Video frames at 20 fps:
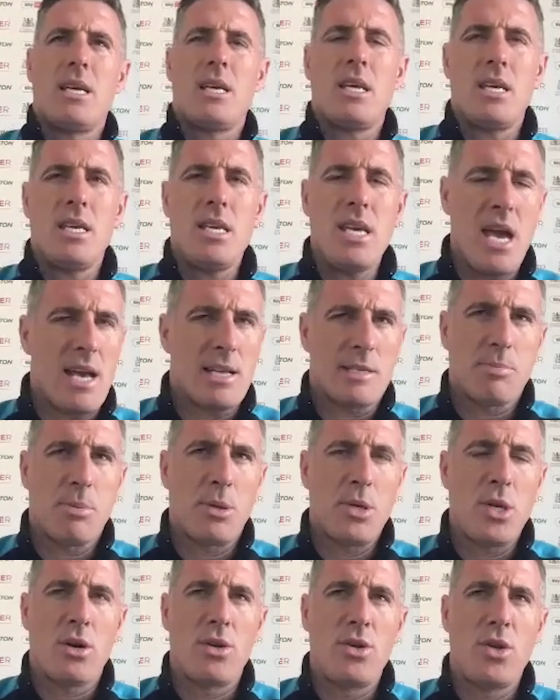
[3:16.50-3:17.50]
Yes,
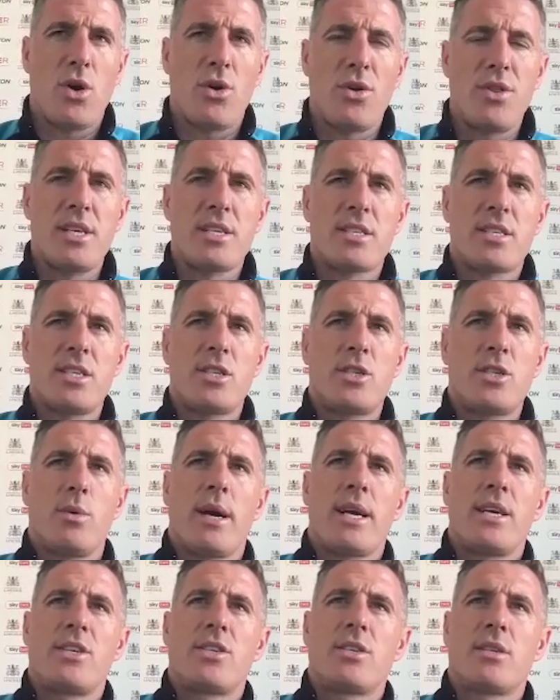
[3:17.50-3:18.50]
but not in this
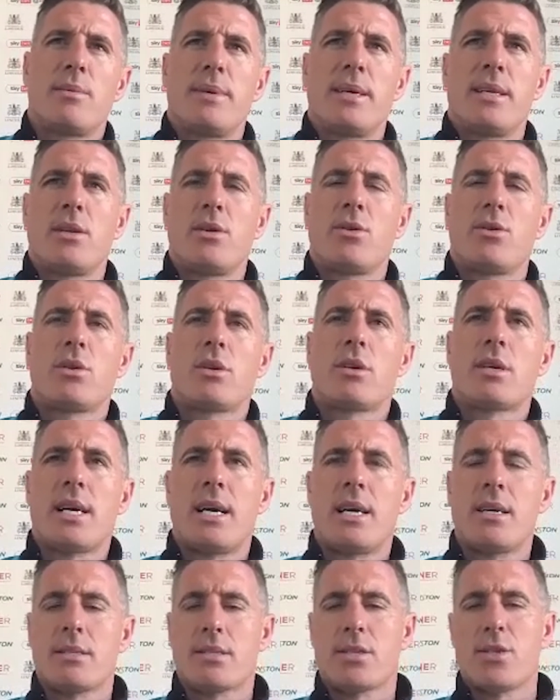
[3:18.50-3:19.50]
situation. I mean, look,
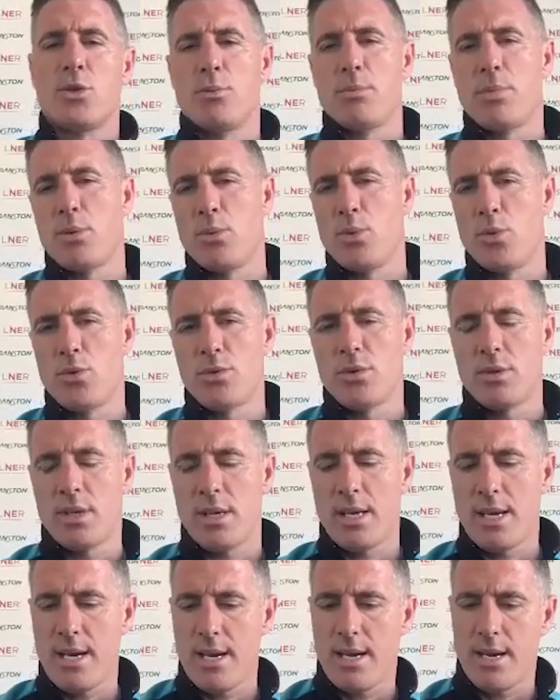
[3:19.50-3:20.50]
Carl's the number
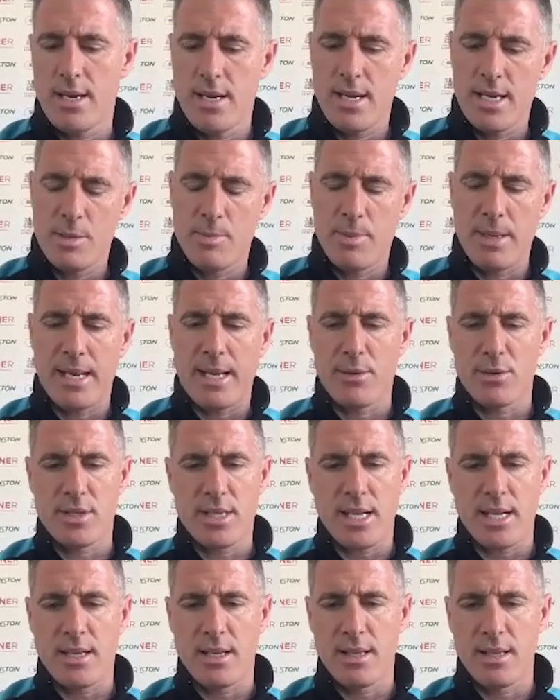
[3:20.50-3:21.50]
one. He's been
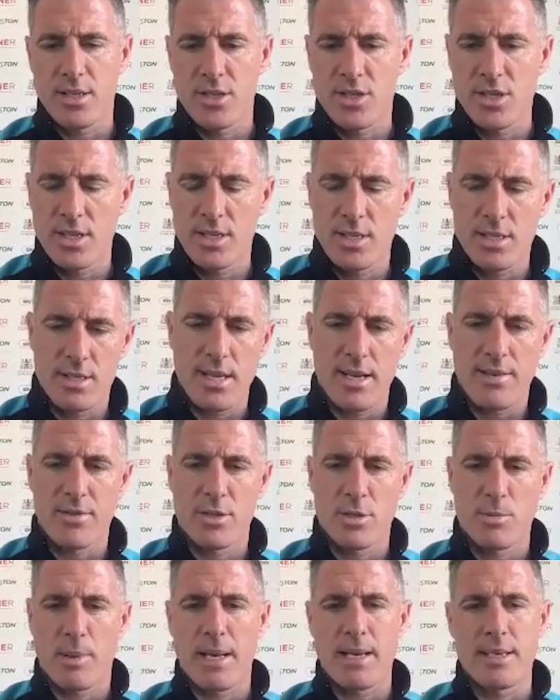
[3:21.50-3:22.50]
outstanding this year, deserves
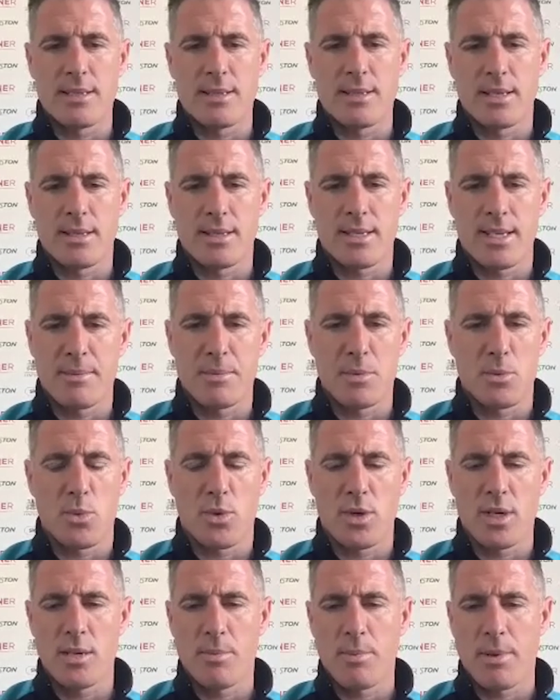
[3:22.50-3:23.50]
his place in the team. And
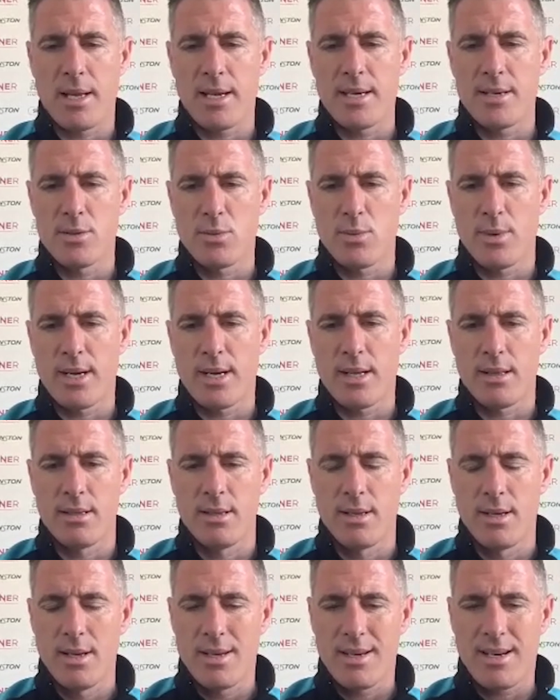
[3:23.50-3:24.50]
while he plays well,
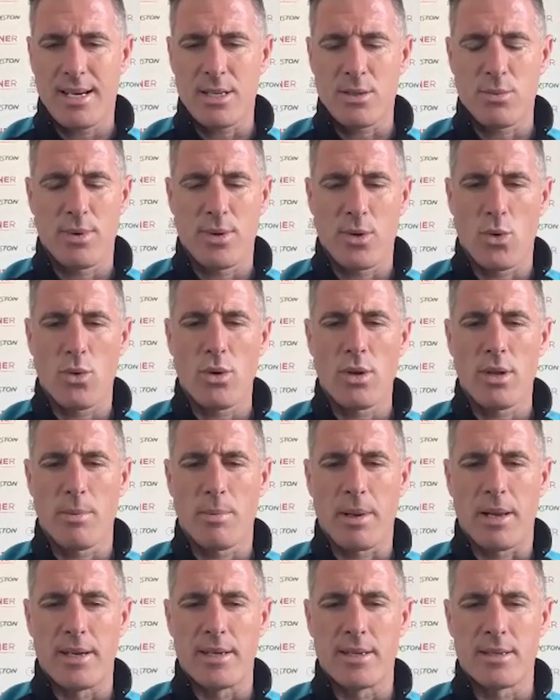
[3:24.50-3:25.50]
as with all the
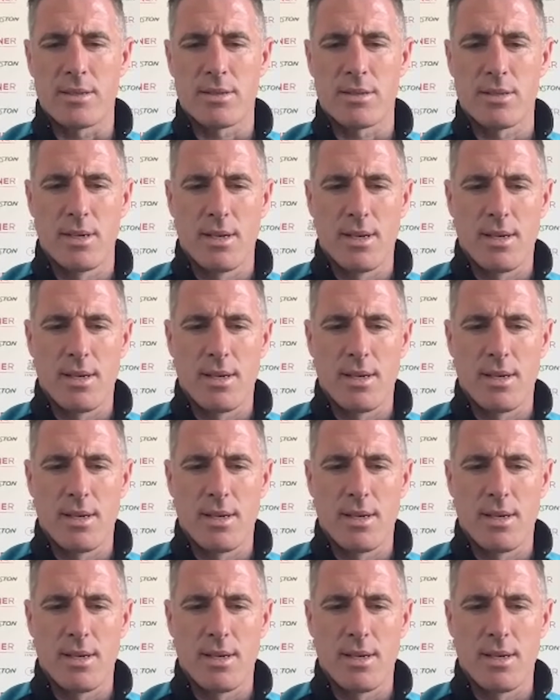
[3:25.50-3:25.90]
players,